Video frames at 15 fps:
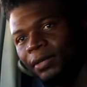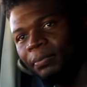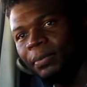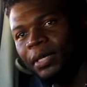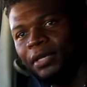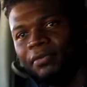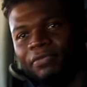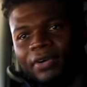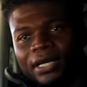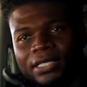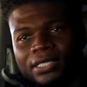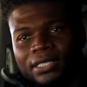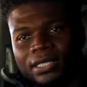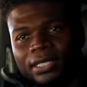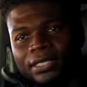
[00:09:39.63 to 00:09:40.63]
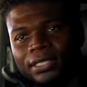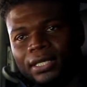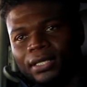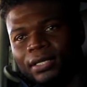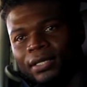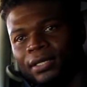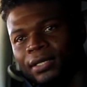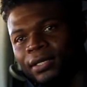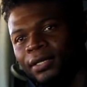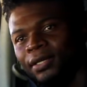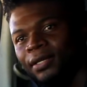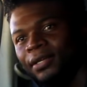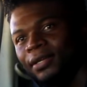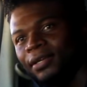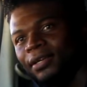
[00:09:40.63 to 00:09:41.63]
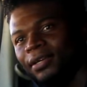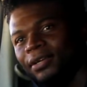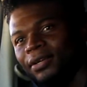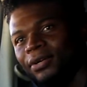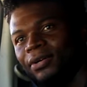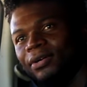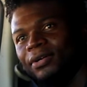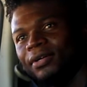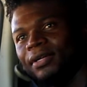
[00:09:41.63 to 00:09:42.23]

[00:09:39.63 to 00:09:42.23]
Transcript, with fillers: being vaccinated, you know.